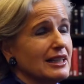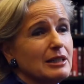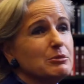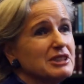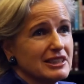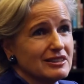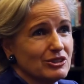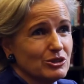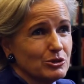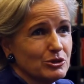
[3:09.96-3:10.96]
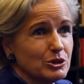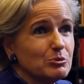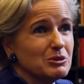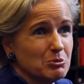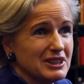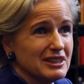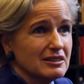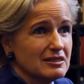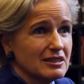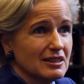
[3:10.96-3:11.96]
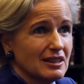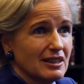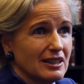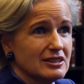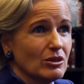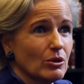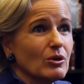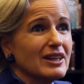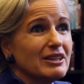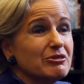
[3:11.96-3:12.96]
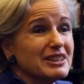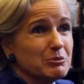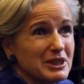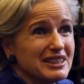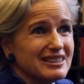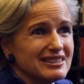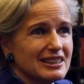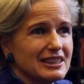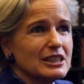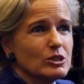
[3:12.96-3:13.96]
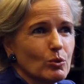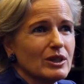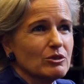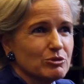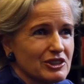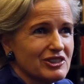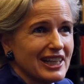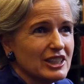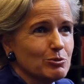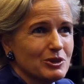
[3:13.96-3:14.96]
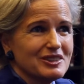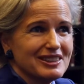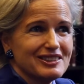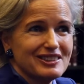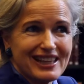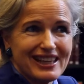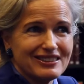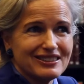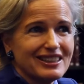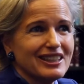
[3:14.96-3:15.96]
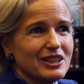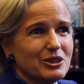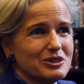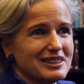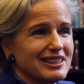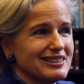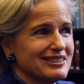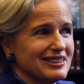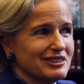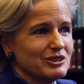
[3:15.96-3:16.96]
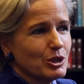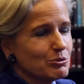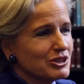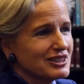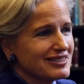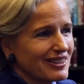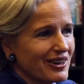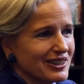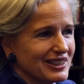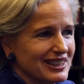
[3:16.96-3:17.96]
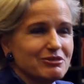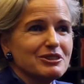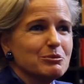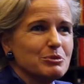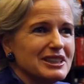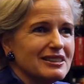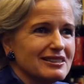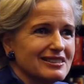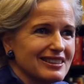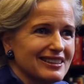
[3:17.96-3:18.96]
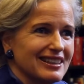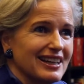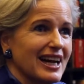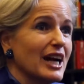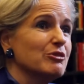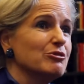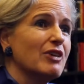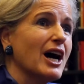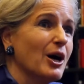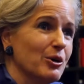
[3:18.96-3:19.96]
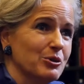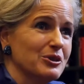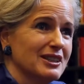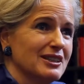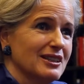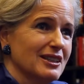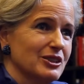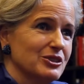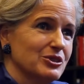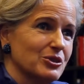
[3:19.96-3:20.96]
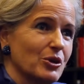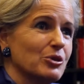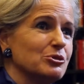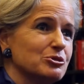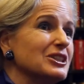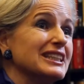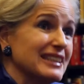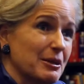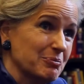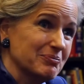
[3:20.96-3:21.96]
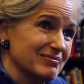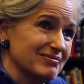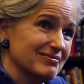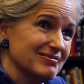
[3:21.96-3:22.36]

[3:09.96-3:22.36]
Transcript: limited to human beings, it's all living beings. And that is one of the statements in Zen, who say numerous are the living beings. I vow to all free them.